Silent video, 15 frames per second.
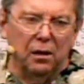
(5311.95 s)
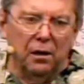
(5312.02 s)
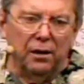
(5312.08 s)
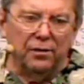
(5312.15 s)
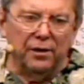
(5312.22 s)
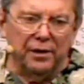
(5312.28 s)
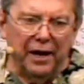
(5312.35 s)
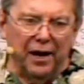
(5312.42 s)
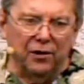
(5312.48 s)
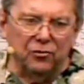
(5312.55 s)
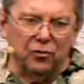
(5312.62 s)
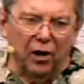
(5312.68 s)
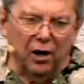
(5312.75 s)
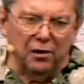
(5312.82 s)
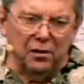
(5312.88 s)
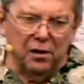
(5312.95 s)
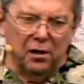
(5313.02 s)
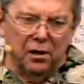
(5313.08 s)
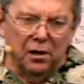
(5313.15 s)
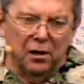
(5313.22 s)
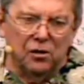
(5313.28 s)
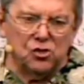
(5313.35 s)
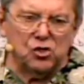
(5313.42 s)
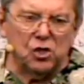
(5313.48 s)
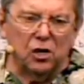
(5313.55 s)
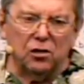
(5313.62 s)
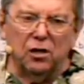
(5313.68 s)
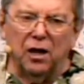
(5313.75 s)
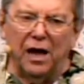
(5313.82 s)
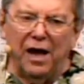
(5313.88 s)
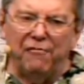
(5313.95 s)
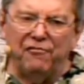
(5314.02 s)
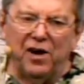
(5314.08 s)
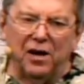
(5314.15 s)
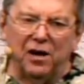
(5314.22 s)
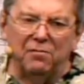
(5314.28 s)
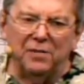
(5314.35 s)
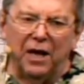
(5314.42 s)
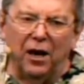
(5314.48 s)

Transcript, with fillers: and the downtrodden, suck the life out of them.